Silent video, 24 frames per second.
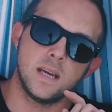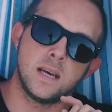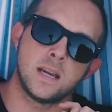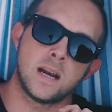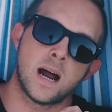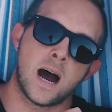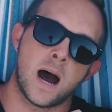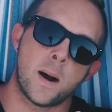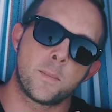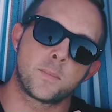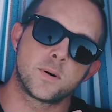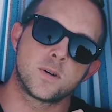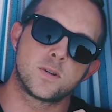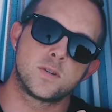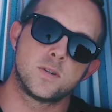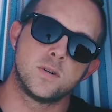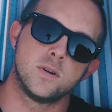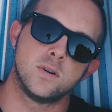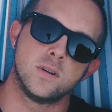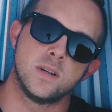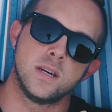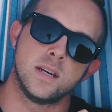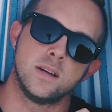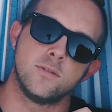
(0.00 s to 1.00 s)
an
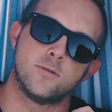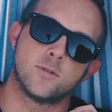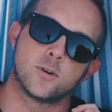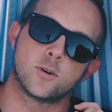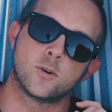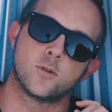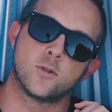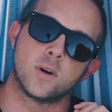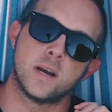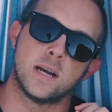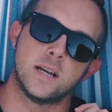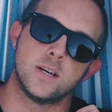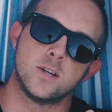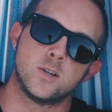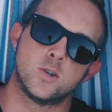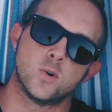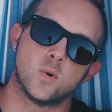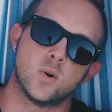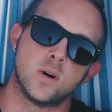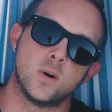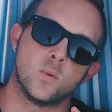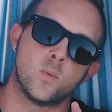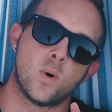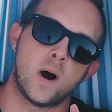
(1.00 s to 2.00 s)
opportunity for great
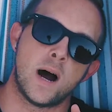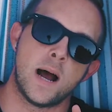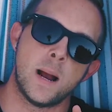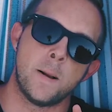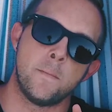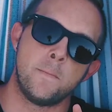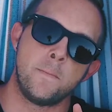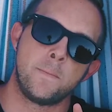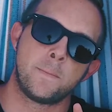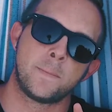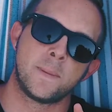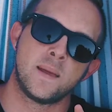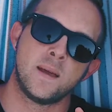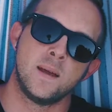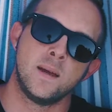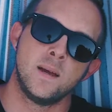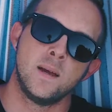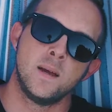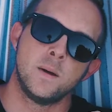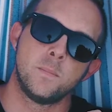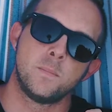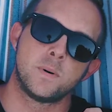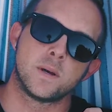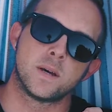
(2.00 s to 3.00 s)
joy. Why?
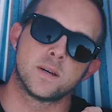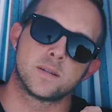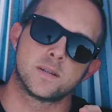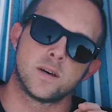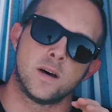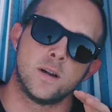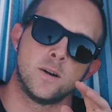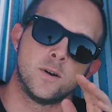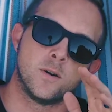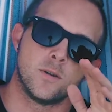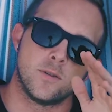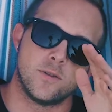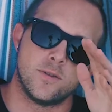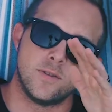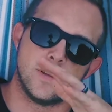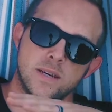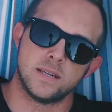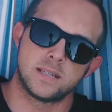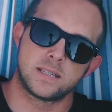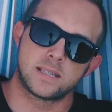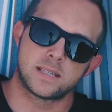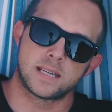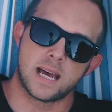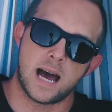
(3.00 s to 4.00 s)
Because under
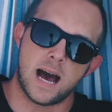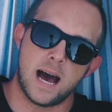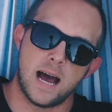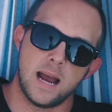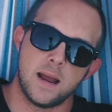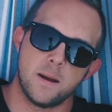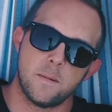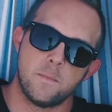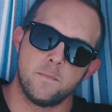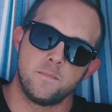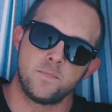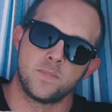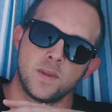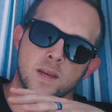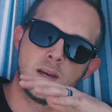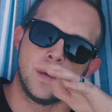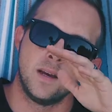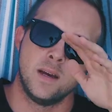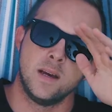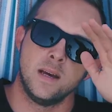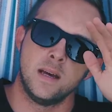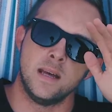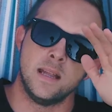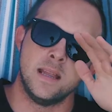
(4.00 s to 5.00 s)
this sky,
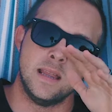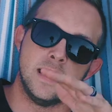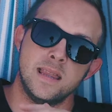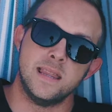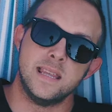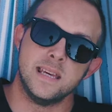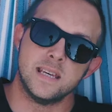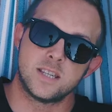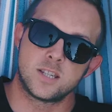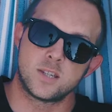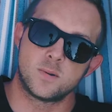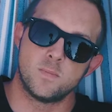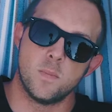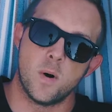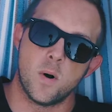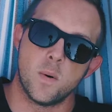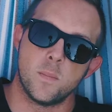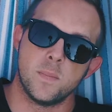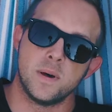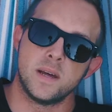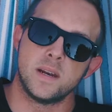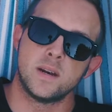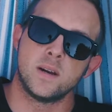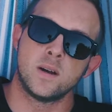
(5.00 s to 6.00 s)
in this
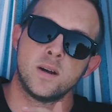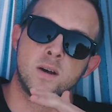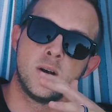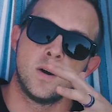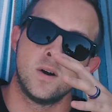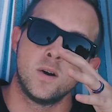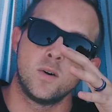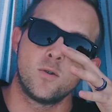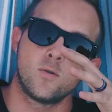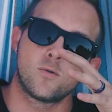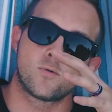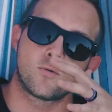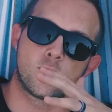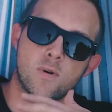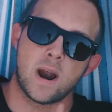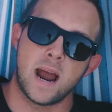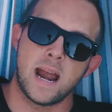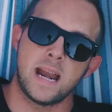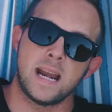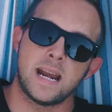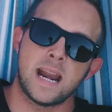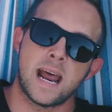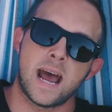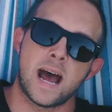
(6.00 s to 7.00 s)
moment,
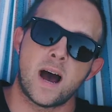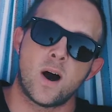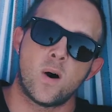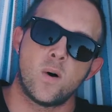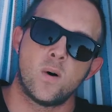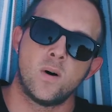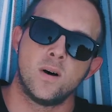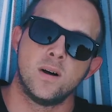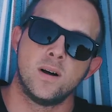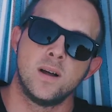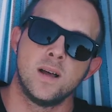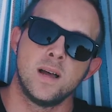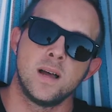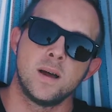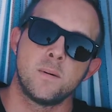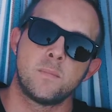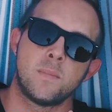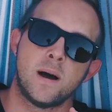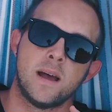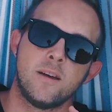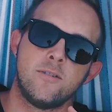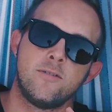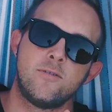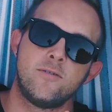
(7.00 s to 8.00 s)
right now,
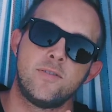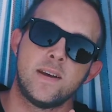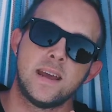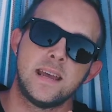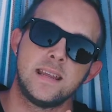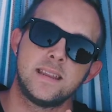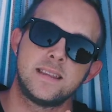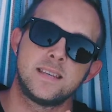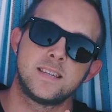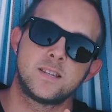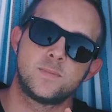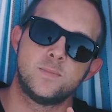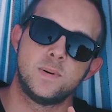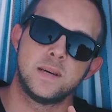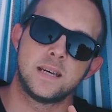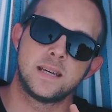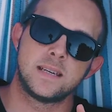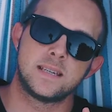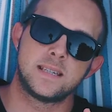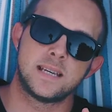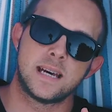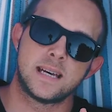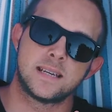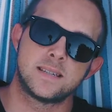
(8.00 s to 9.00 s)
my faith is
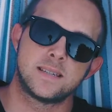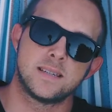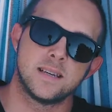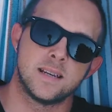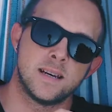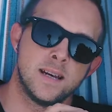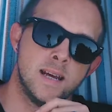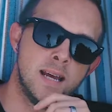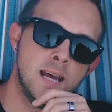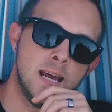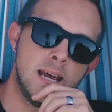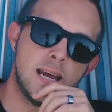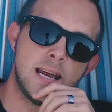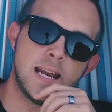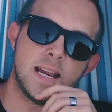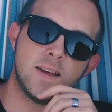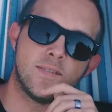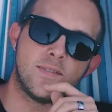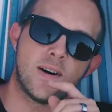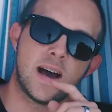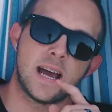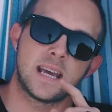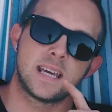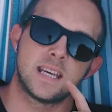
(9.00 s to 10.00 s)
being tested. And
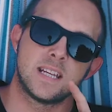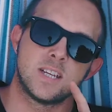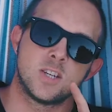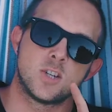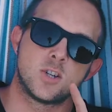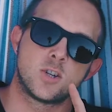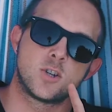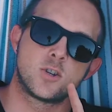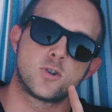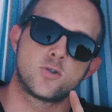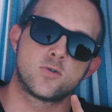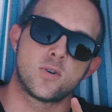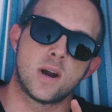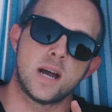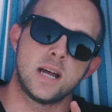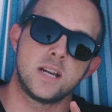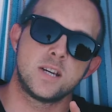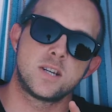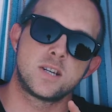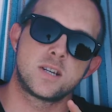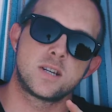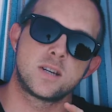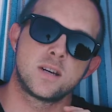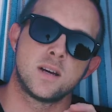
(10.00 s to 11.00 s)
if I can
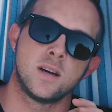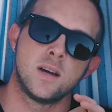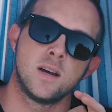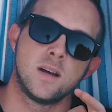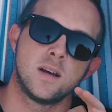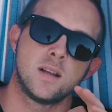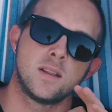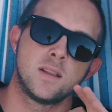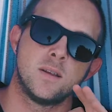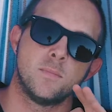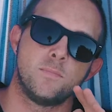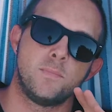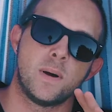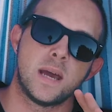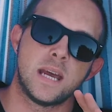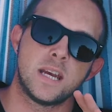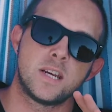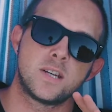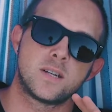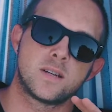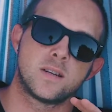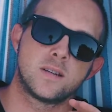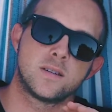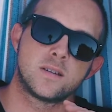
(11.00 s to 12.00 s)
stretch the
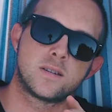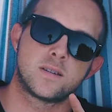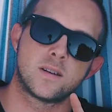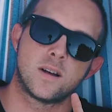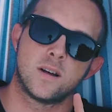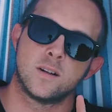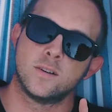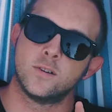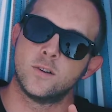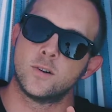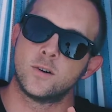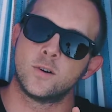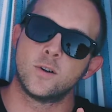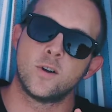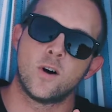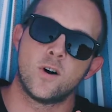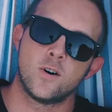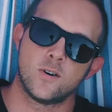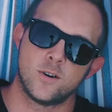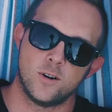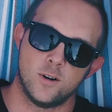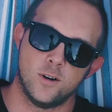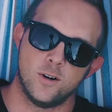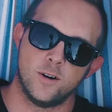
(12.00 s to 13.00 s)
patience a little
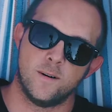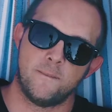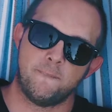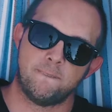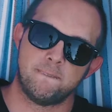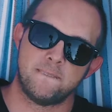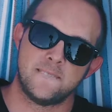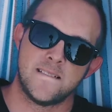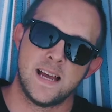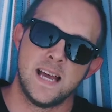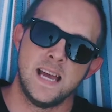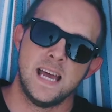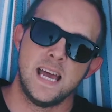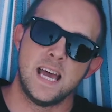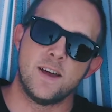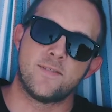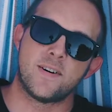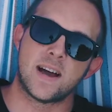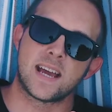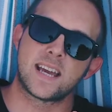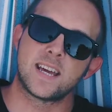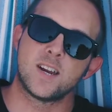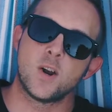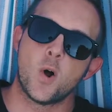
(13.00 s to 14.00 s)
longer, if
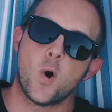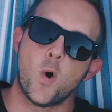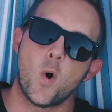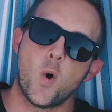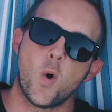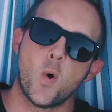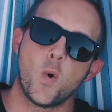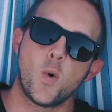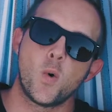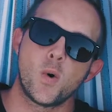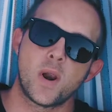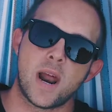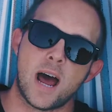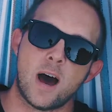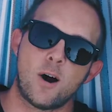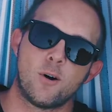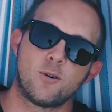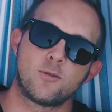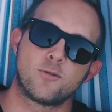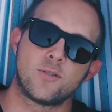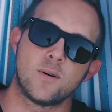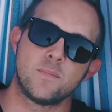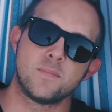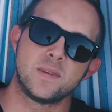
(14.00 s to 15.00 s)
I can hold
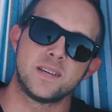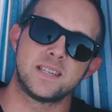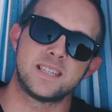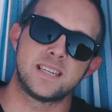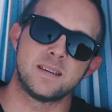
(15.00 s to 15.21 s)
out from the